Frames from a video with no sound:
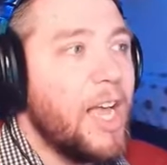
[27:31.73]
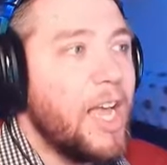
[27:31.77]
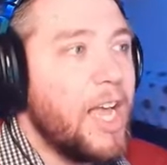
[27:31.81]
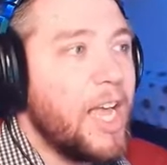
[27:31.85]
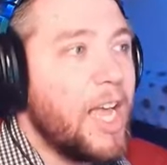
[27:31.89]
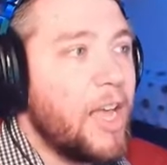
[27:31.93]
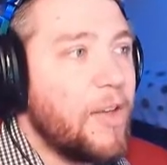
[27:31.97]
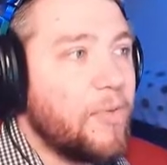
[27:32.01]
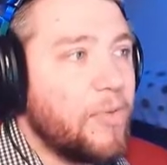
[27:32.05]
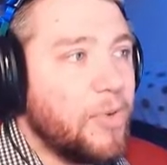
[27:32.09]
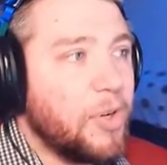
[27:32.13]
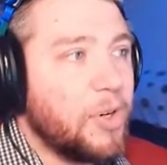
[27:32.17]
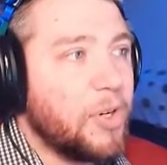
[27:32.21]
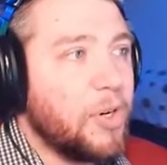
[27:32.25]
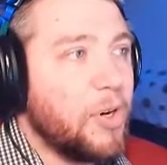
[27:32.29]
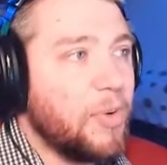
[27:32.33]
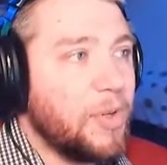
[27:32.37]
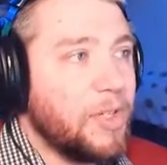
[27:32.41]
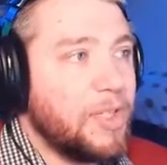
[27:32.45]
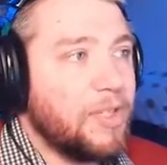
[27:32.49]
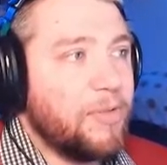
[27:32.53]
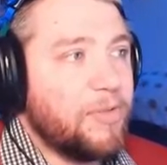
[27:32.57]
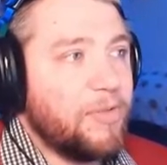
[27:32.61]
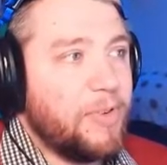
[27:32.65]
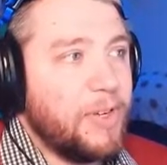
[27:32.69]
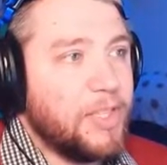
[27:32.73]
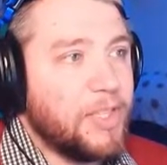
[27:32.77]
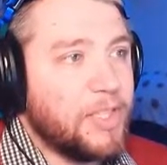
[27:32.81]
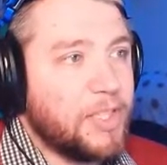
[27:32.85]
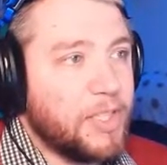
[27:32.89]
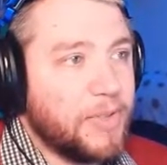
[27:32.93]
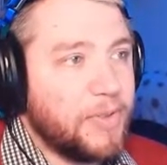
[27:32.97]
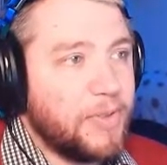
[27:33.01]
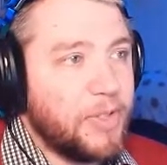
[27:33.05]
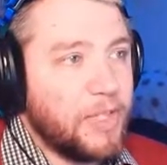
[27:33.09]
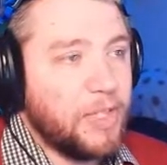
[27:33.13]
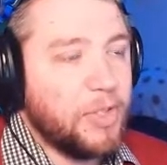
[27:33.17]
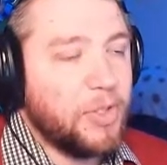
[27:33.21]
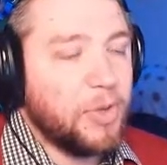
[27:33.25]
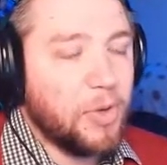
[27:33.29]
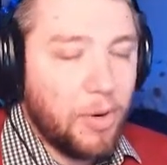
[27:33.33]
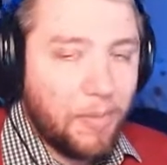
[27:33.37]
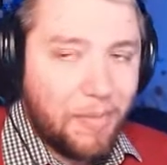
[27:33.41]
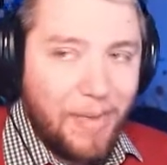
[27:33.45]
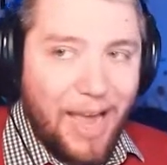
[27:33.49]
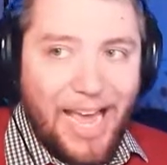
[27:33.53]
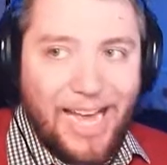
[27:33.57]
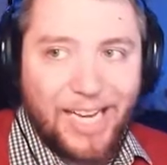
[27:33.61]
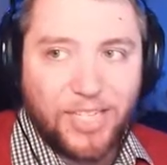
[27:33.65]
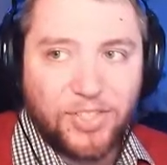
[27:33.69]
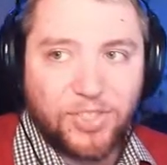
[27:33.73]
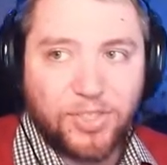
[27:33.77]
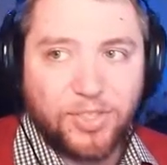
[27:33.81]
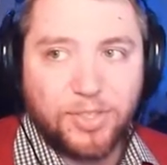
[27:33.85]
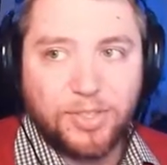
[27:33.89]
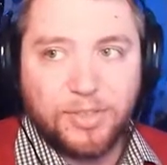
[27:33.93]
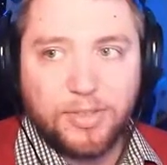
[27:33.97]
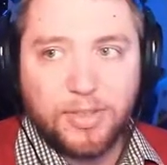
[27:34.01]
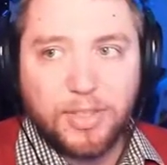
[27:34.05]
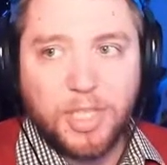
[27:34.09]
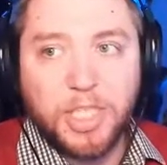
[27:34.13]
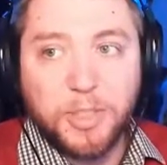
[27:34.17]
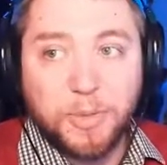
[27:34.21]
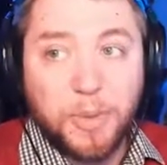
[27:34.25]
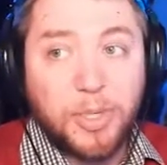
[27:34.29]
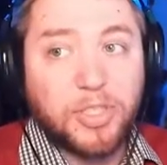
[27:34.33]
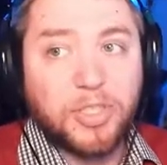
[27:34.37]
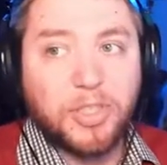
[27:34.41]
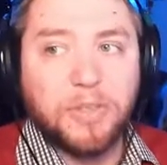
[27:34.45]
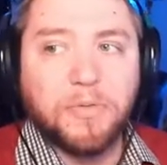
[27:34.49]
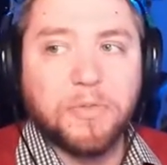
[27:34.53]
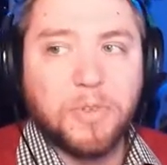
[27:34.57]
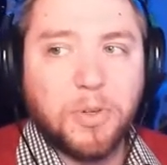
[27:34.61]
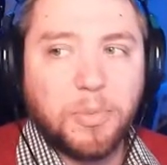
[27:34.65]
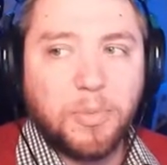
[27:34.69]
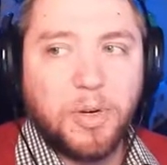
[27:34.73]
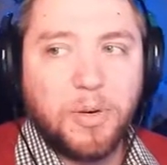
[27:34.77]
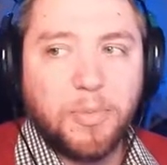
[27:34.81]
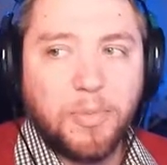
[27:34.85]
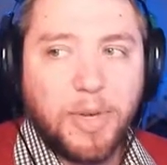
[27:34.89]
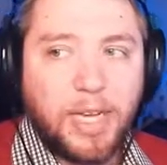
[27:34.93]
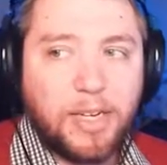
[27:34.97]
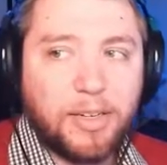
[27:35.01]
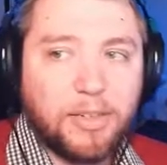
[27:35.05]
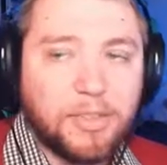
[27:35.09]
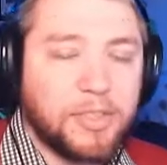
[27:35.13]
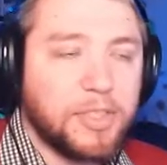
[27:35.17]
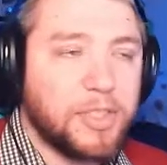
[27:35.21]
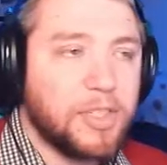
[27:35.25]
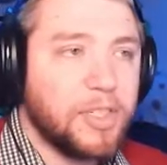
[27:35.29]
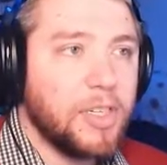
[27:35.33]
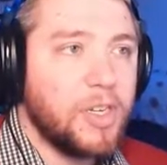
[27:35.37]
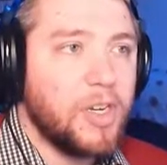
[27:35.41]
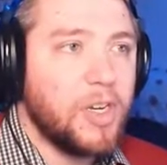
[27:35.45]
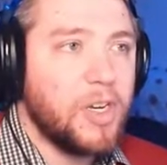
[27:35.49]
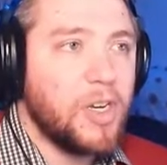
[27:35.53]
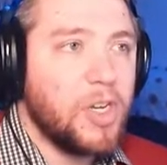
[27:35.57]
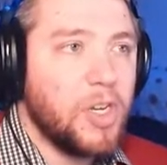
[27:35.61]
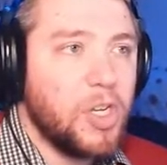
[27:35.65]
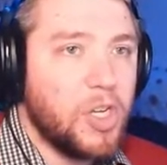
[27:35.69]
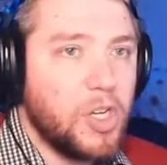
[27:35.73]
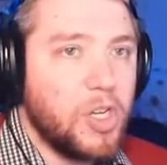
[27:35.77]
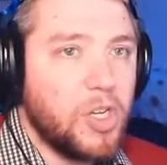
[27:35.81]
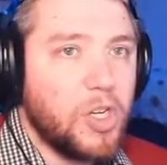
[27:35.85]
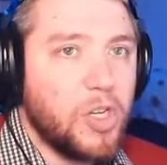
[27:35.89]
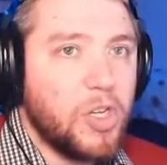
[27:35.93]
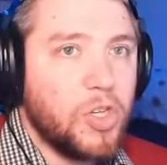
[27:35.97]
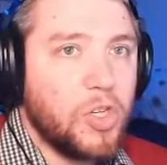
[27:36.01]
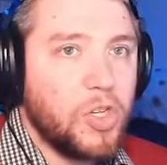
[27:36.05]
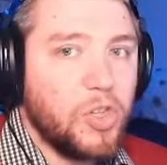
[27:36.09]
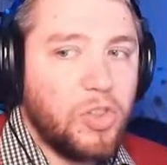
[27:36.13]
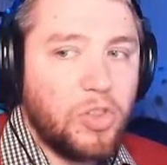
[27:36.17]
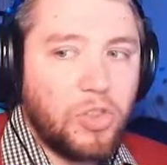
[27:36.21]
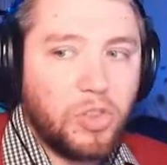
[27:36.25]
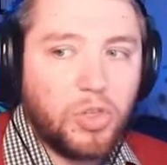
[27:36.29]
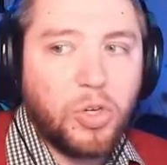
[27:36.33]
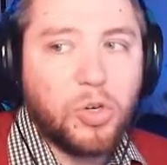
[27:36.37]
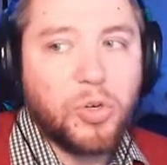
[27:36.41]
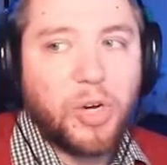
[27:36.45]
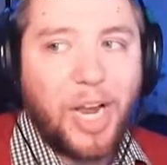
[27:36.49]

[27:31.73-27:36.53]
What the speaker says: If you're going defensive into a match, especially in Football Manager, you're